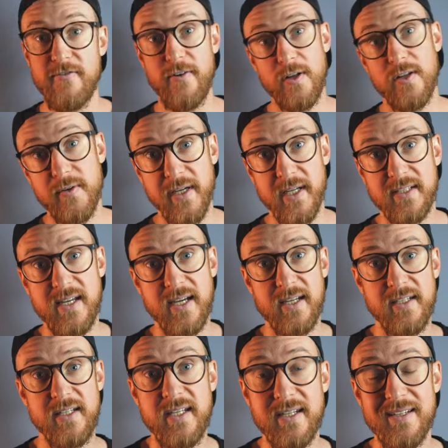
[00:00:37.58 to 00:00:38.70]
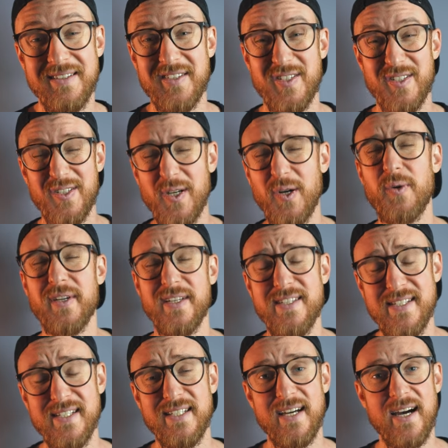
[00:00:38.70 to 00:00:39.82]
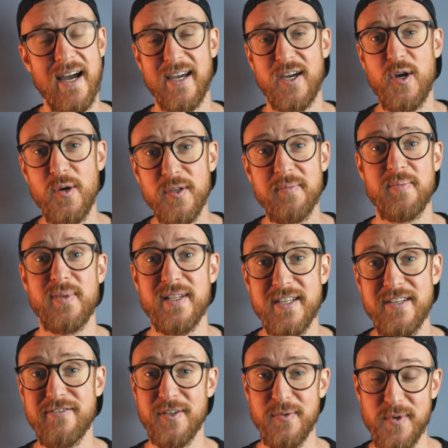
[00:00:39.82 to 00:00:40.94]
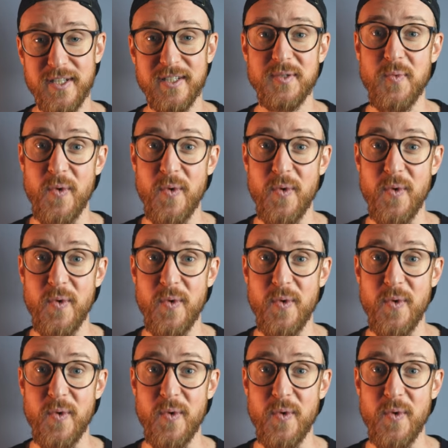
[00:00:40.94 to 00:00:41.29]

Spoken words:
following technique is so easy, I couldn't believe it really